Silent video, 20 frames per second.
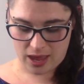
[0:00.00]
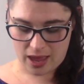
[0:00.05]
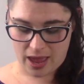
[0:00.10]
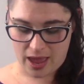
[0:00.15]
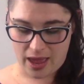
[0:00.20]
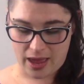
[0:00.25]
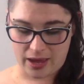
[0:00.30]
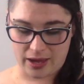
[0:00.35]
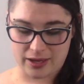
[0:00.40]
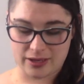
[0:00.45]

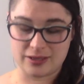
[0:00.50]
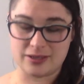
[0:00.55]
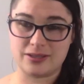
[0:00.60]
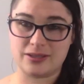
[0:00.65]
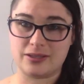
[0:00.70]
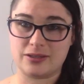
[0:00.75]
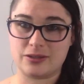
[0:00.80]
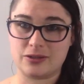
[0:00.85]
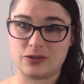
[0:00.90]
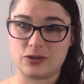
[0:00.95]
And
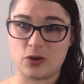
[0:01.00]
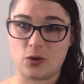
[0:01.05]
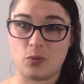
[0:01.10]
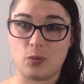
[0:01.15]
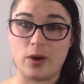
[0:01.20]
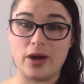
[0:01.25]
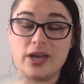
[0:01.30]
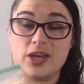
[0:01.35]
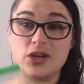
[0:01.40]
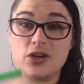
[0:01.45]
so
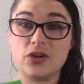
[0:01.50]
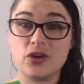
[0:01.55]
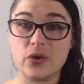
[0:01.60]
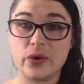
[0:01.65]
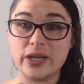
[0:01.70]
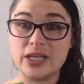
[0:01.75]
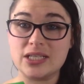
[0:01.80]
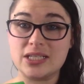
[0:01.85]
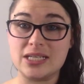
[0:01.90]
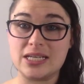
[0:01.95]
what you're
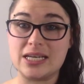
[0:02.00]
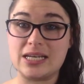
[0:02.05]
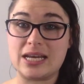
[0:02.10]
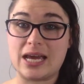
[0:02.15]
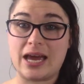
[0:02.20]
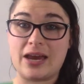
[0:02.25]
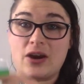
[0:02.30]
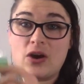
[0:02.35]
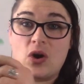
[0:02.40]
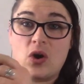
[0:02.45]
going to need
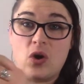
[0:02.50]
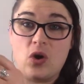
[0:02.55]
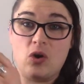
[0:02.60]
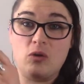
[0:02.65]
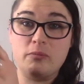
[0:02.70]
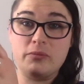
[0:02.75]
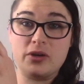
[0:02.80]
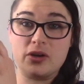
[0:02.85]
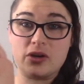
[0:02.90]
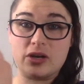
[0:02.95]
at
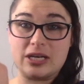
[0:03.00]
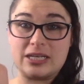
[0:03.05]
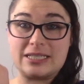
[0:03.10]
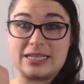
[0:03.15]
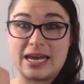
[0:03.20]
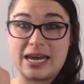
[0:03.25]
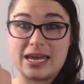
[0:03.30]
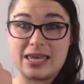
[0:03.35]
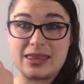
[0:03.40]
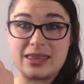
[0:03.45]
home, you're going to
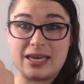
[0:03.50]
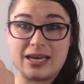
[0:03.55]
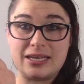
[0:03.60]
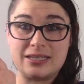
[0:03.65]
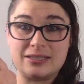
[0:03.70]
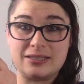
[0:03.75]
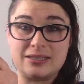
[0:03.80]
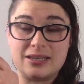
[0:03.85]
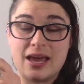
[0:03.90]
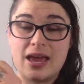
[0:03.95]
take
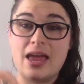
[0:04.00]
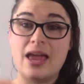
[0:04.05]
this,